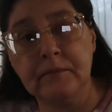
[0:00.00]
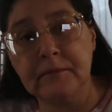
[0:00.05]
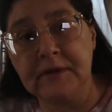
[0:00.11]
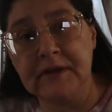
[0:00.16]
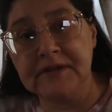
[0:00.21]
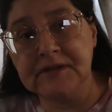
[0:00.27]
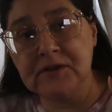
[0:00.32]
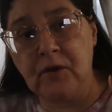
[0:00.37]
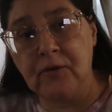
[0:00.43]

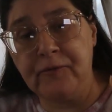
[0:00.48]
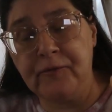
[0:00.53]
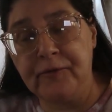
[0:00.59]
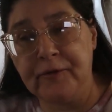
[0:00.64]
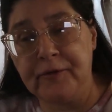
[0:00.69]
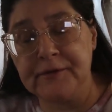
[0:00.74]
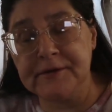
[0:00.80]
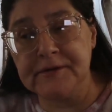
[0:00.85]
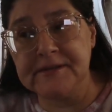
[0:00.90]
These go
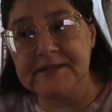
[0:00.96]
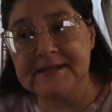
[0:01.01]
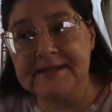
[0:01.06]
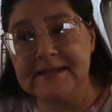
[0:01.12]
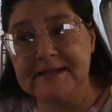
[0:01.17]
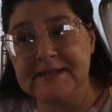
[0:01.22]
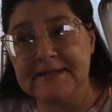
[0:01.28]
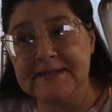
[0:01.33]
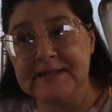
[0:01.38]
for
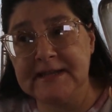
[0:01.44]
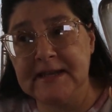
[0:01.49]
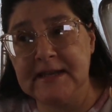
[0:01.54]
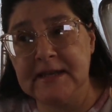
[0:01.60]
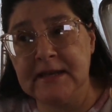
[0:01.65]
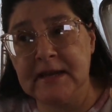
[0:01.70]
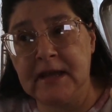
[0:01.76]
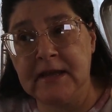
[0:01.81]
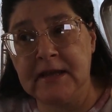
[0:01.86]

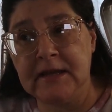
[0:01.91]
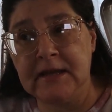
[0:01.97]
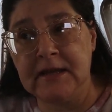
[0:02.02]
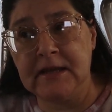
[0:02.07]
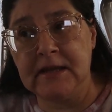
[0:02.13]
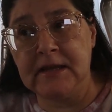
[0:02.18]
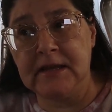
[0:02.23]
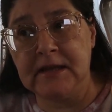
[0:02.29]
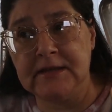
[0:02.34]
sixteen
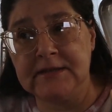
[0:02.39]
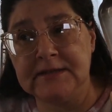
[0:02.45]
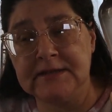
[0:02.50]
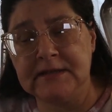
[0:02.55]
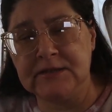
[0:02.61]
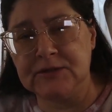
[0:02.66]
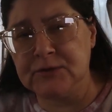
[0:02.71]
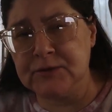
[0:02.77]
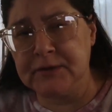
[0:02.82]
ninety
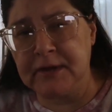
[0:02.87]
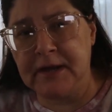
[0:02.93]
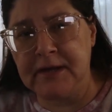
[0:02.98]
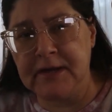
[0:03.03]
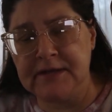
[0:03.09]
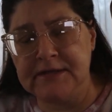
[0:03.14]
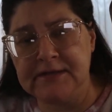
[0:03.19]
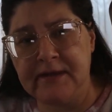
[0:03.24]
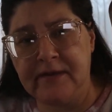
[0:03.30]
six or
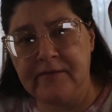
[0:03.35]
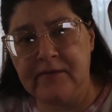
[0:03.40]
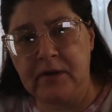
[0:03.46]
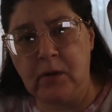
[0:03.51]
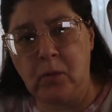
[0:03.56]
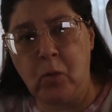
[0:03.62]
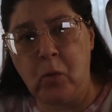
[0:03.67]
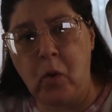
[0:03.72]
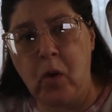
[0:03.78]
97
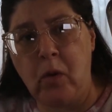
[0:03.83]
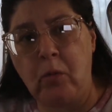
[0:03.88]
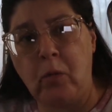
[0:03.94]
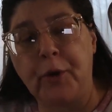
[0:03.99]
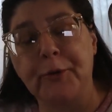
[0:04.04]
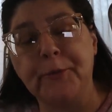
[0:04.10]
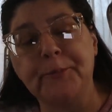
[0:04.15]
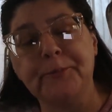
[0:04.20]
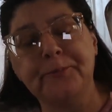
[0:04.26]
in
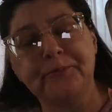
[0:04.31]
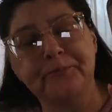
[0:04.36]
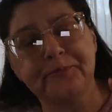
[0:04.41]
Walmart.